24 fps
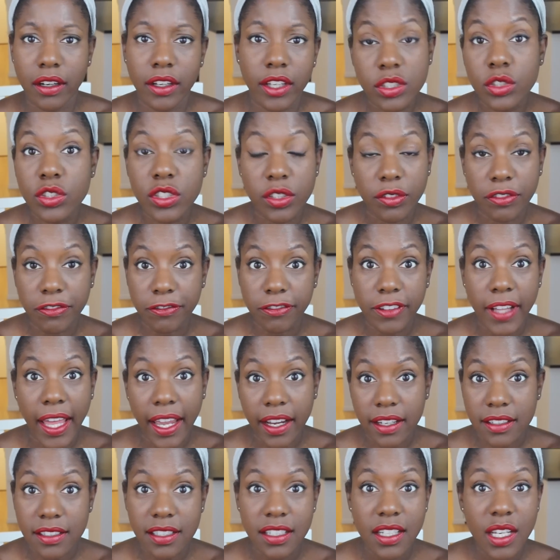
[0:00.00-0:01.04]
to
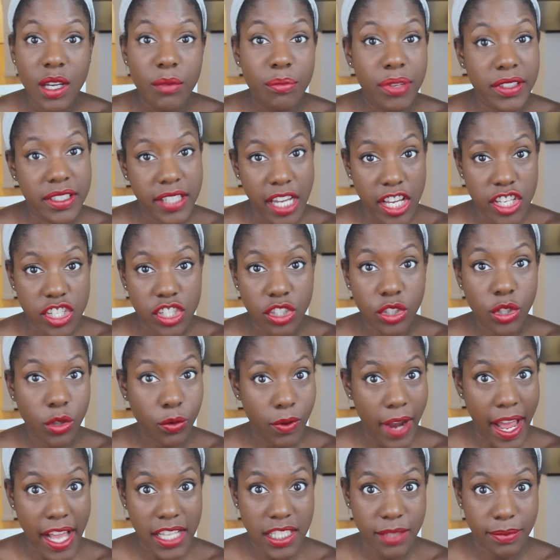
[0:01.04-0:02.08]
deflect potential
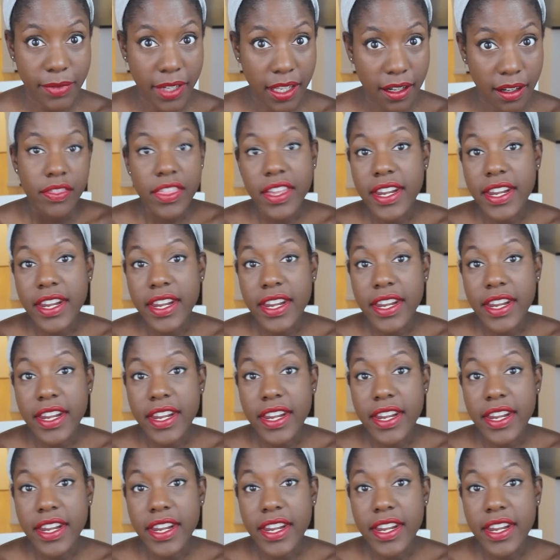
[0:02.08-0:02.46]
harassment.